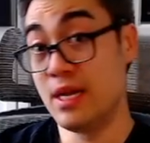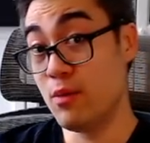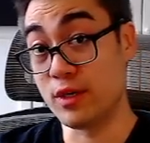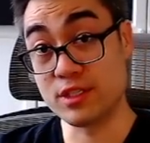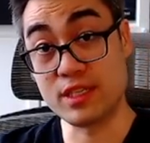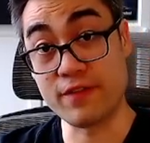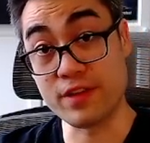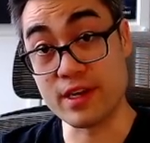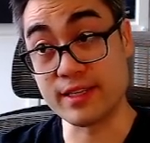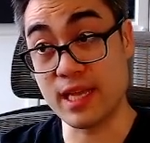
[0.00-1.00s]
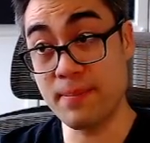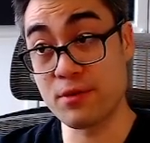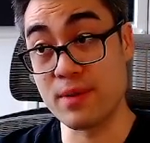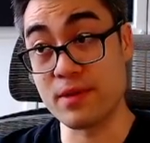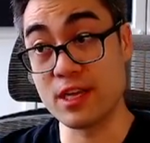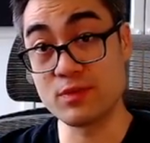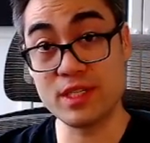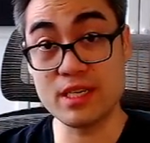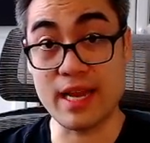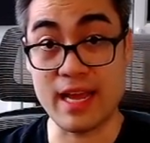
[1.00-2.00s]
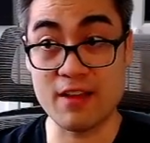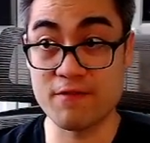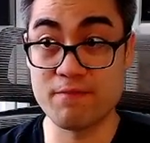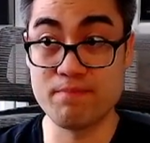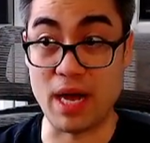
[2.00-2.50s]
which is definitely a nice upgrade because we didn't have